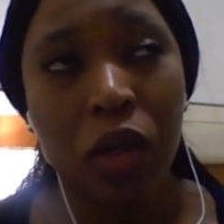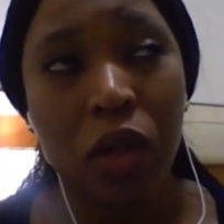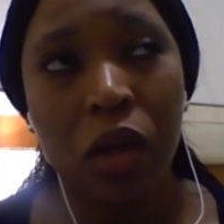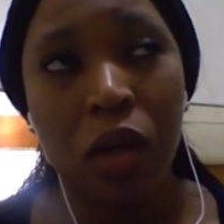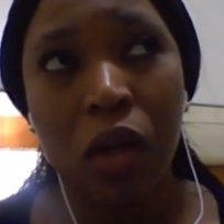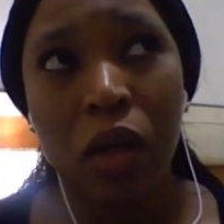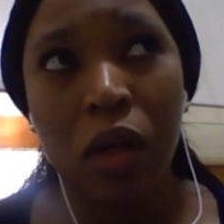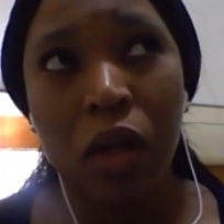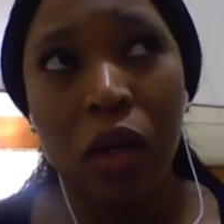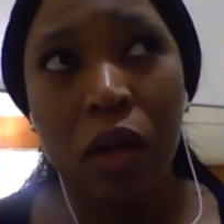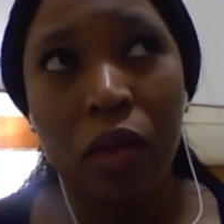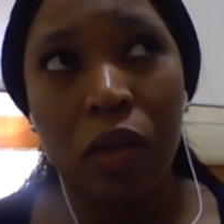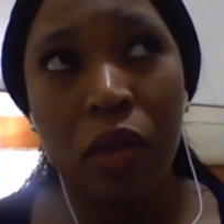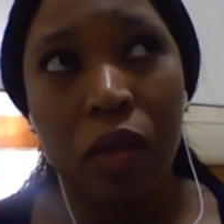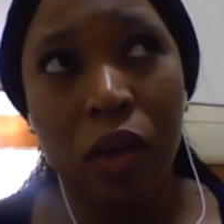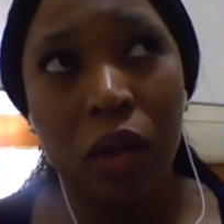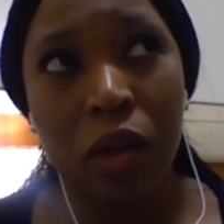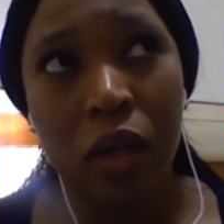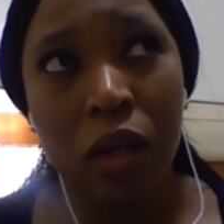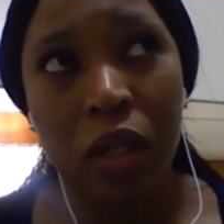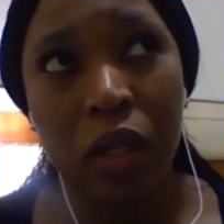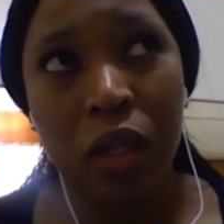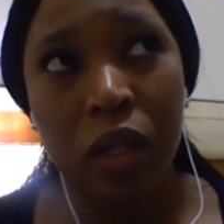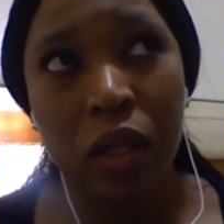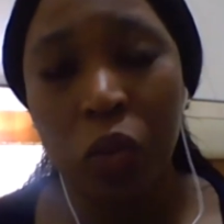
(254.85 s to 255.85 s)
Then
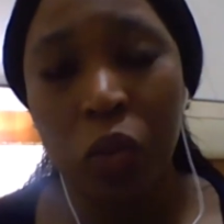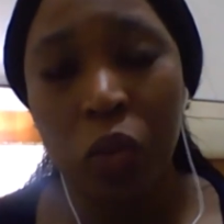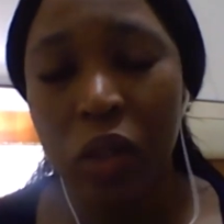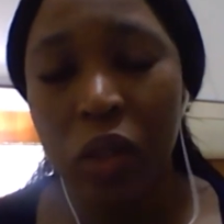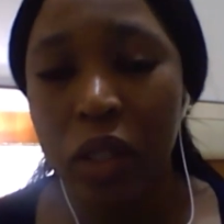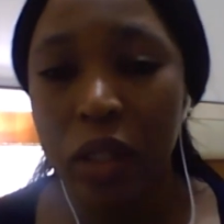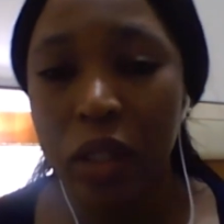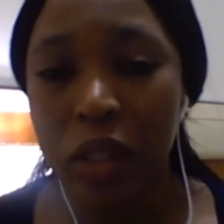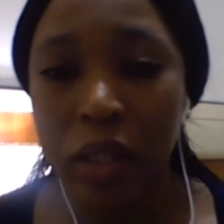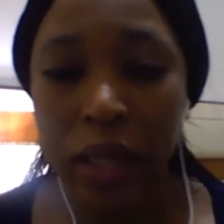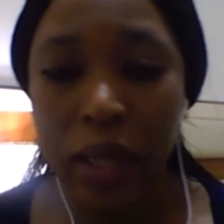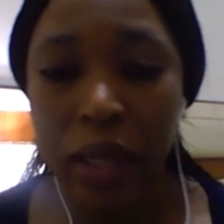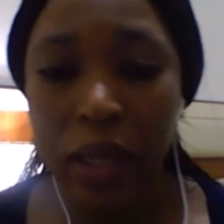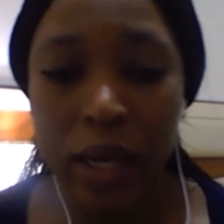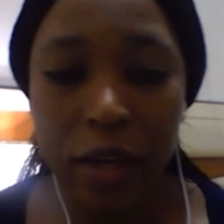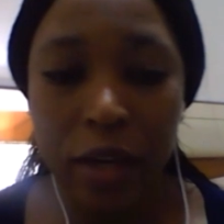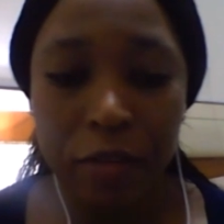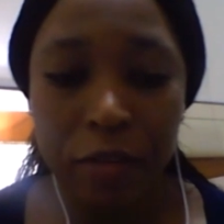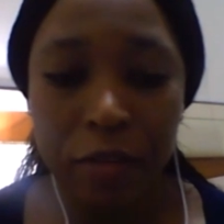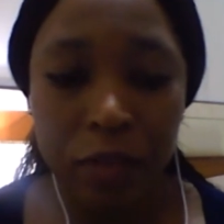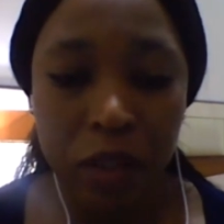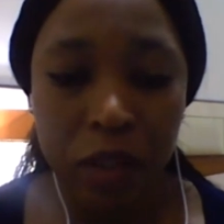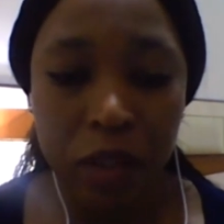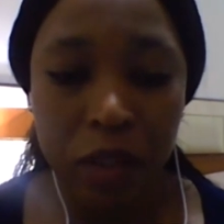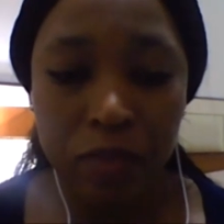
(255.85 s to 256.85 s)
we have
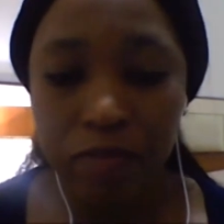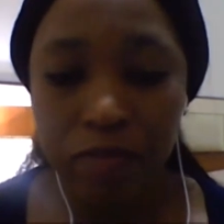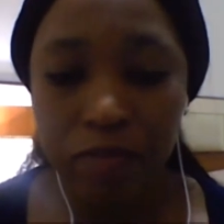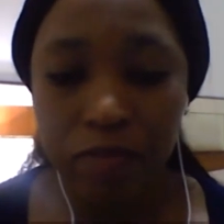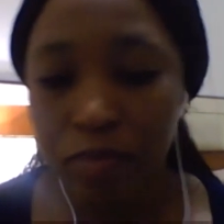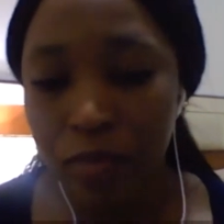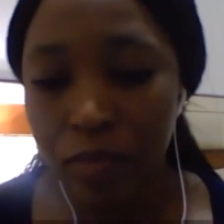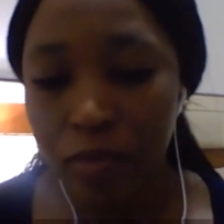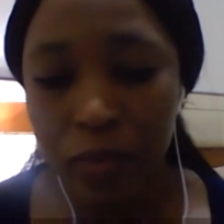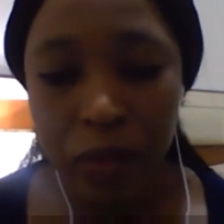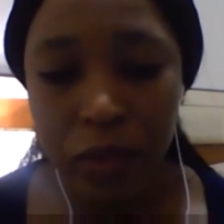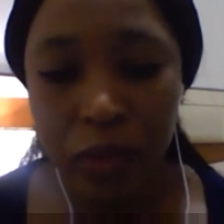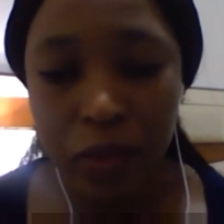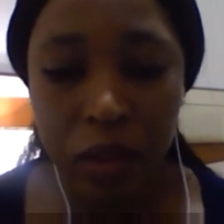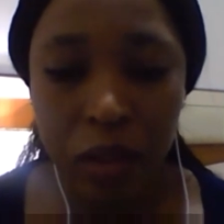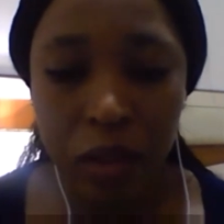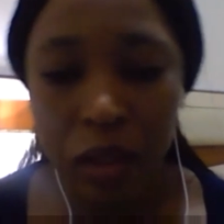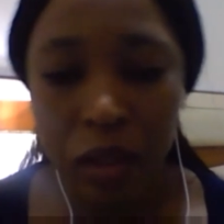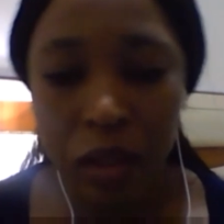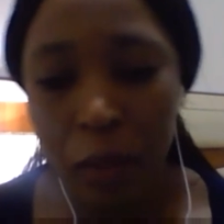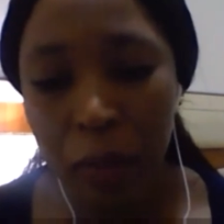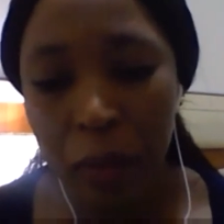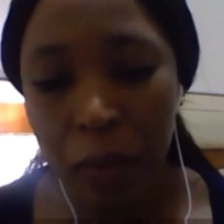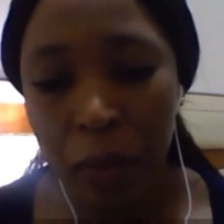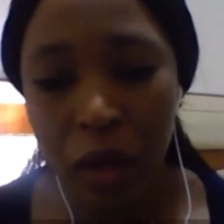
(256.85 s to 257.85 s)

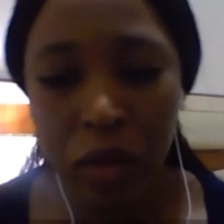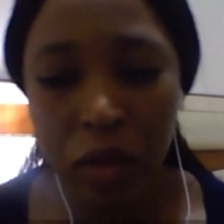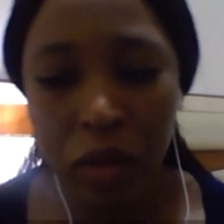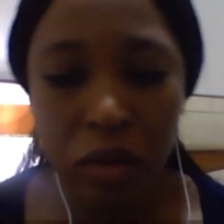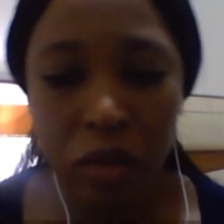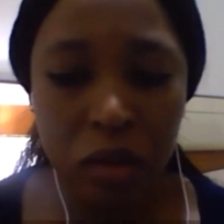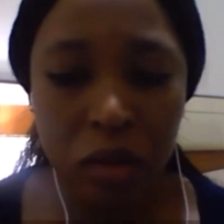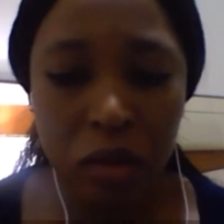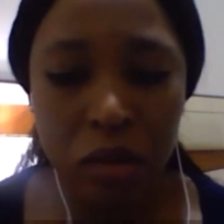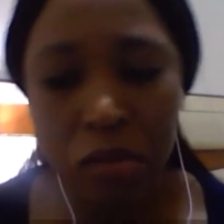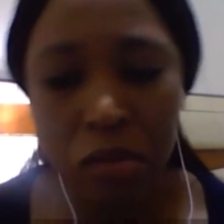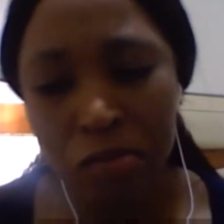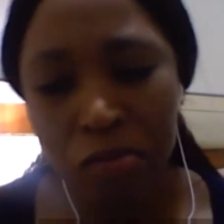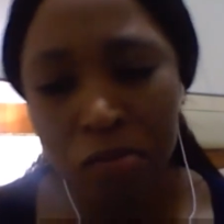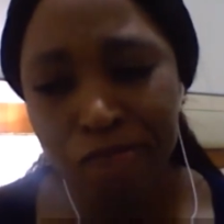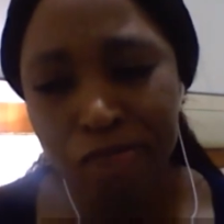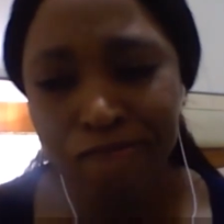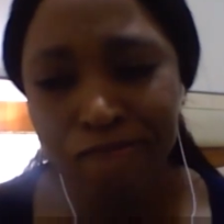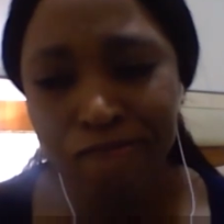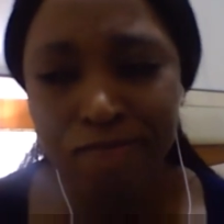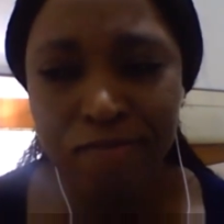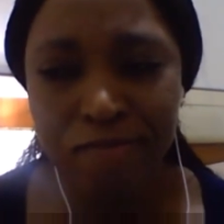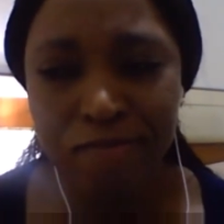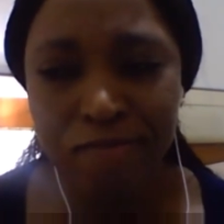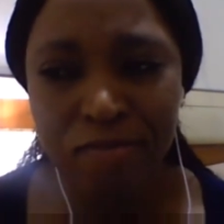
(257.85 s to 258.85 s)

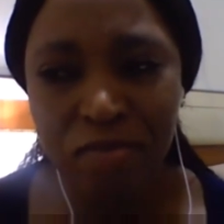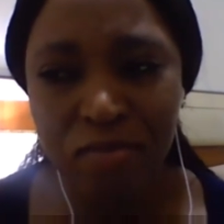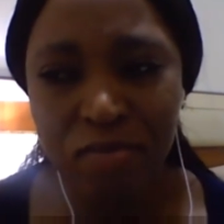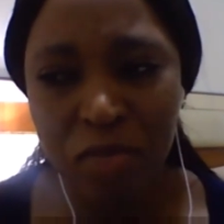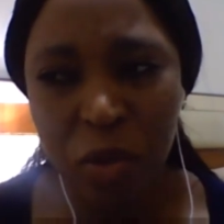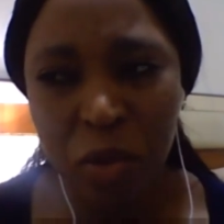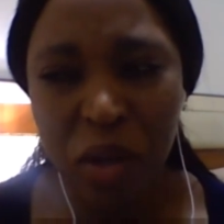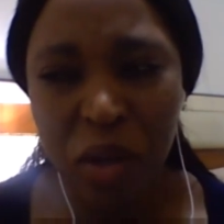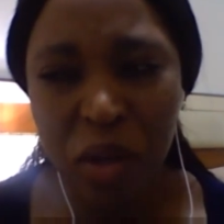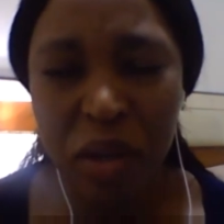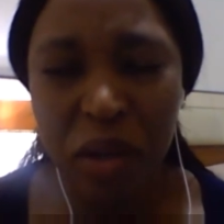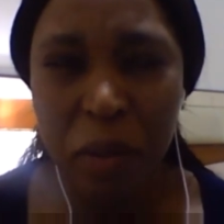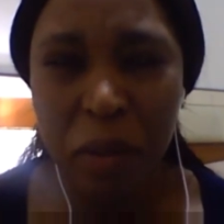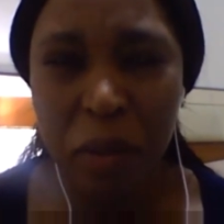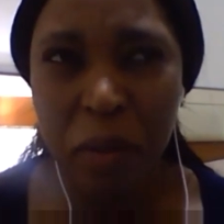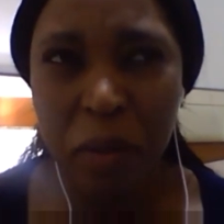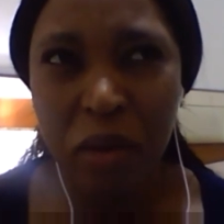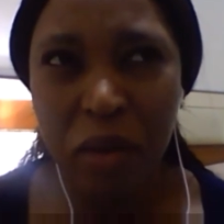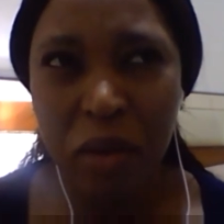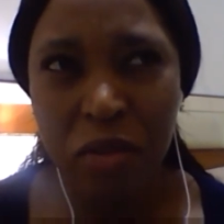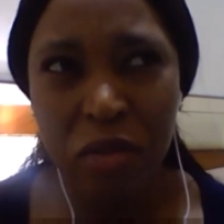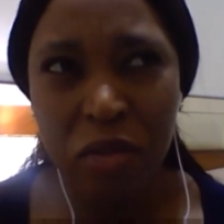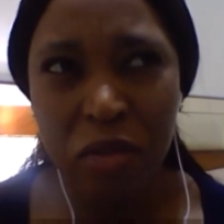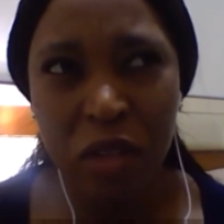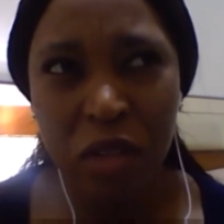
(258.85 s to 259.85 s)
around about
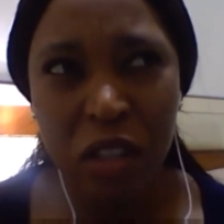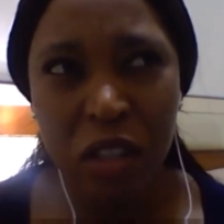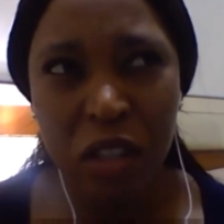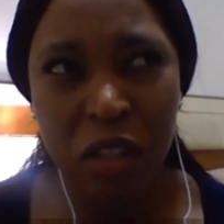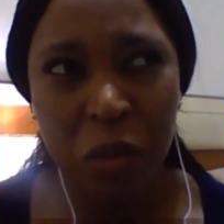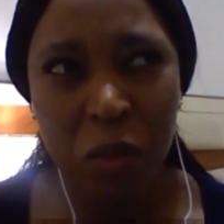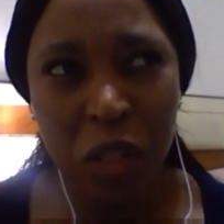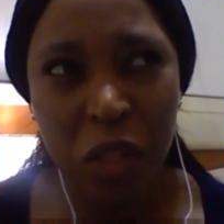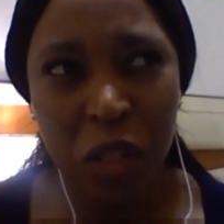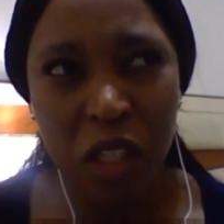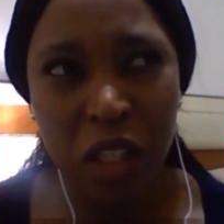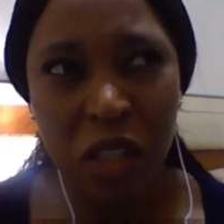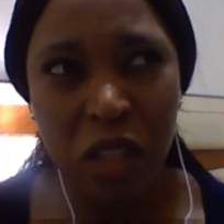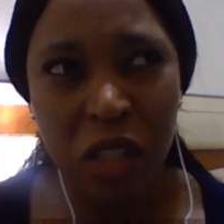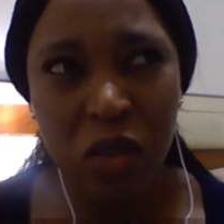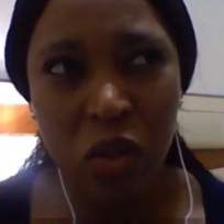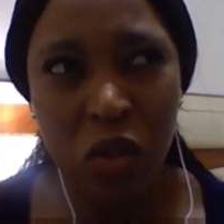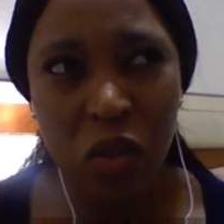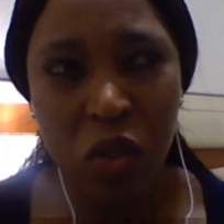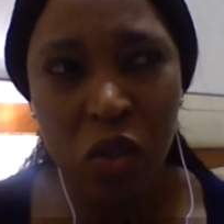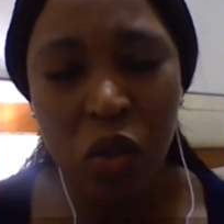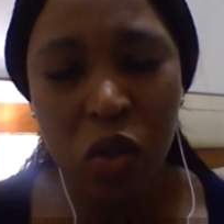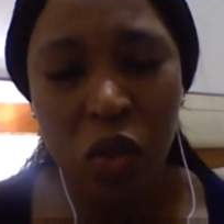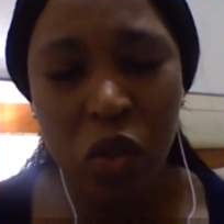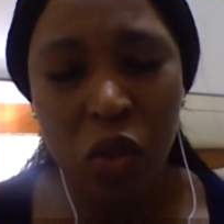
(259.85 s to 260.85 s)
30 minutes or so
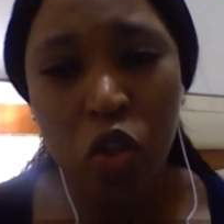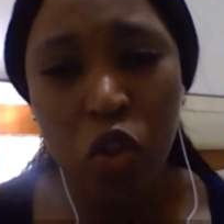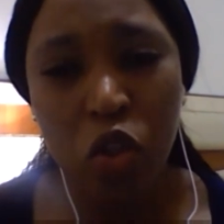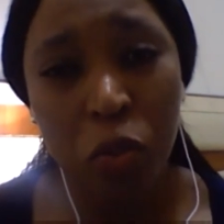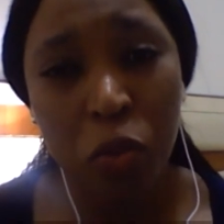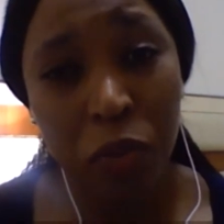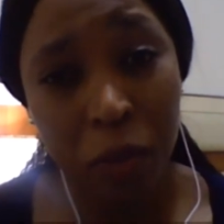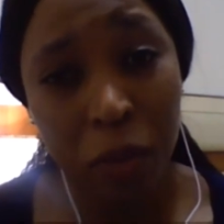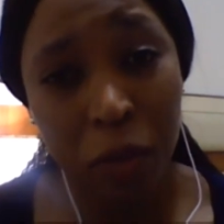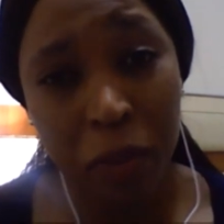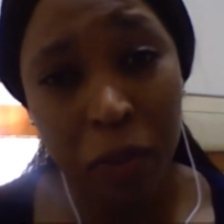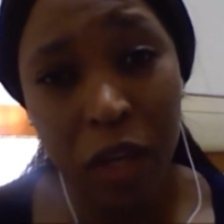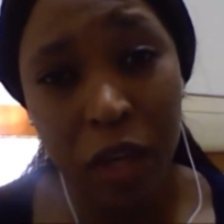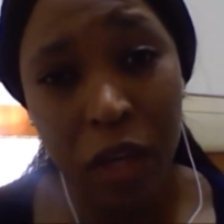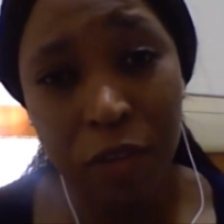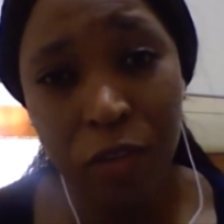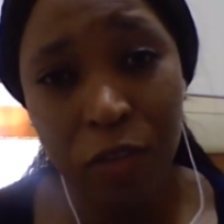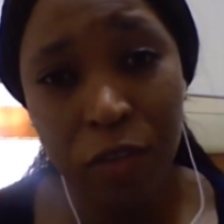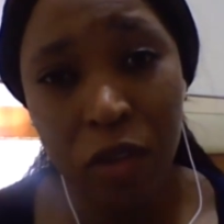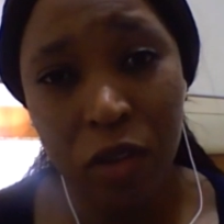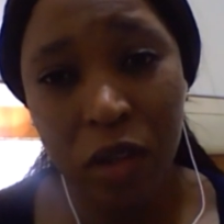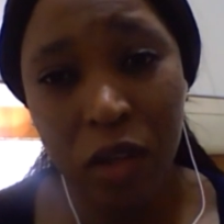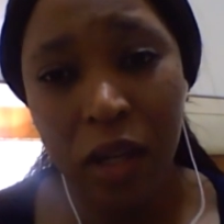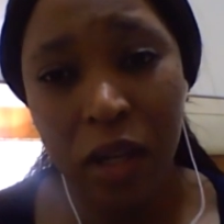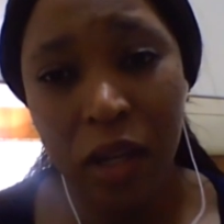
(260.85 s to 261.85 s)
to prepare for the
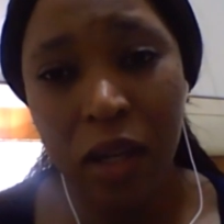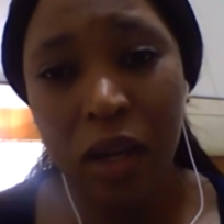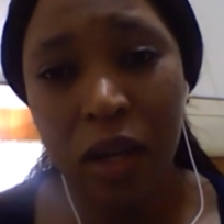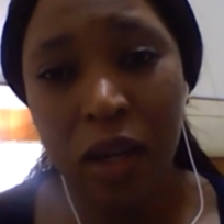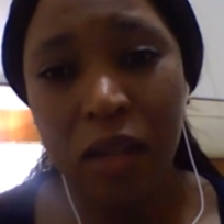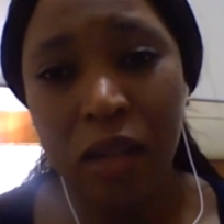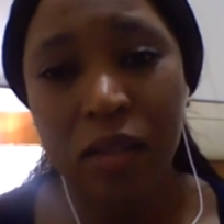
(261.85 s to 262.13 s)
class.